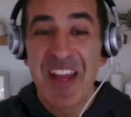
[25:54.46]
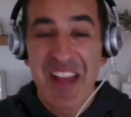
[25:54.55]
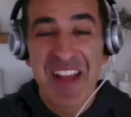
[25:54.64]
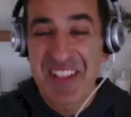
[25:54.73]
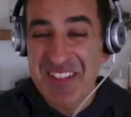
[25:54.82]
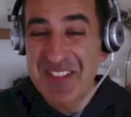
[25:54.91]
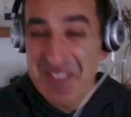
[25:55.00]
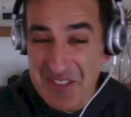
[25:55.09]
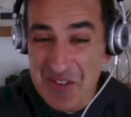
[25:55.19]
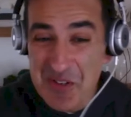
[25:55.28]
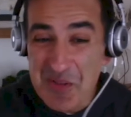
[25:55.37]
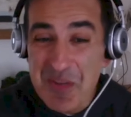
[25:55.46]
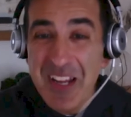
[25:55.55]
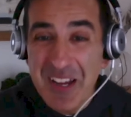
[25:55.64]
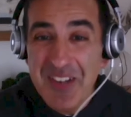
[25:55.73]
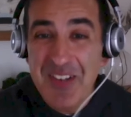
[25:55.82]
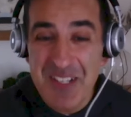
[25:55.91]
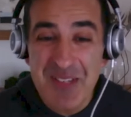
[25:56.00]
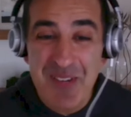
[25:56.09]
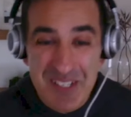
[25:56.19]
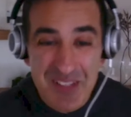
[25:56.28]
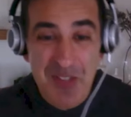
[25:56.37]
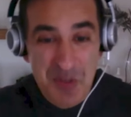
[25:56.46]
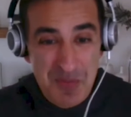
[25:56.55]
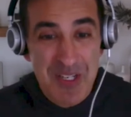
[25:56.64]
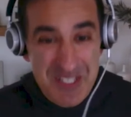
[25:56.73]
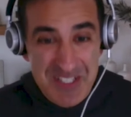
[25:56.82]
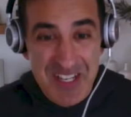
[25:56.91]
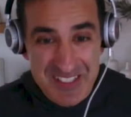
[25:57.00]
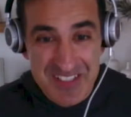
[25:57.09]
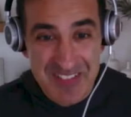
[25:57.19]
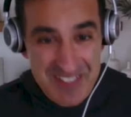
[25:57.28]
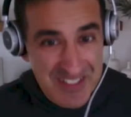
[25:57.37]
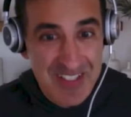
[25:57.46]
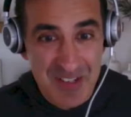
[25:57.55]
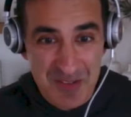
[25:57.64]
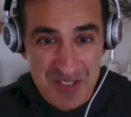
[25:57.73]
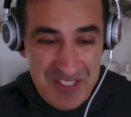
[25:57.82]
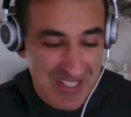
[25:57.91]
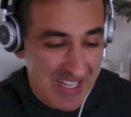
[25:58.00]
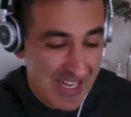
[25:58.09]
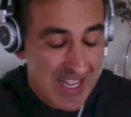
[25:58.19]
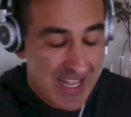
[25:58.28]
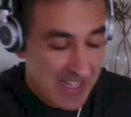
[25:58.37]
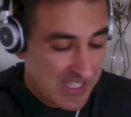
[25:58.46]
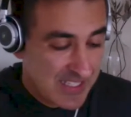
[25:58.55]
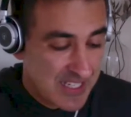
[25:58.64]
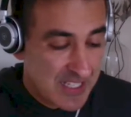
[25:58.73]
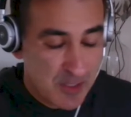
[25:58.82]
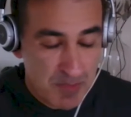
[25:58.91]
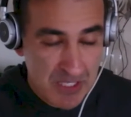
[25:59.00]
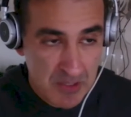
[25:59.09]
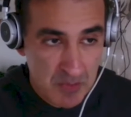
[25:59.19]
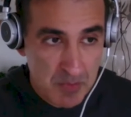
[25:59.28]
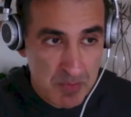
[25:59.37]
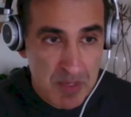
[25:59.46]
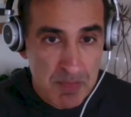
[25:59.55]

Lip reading: This was true, but it underestimated the true potentiality of the internet, which is that the encyclopedia would be a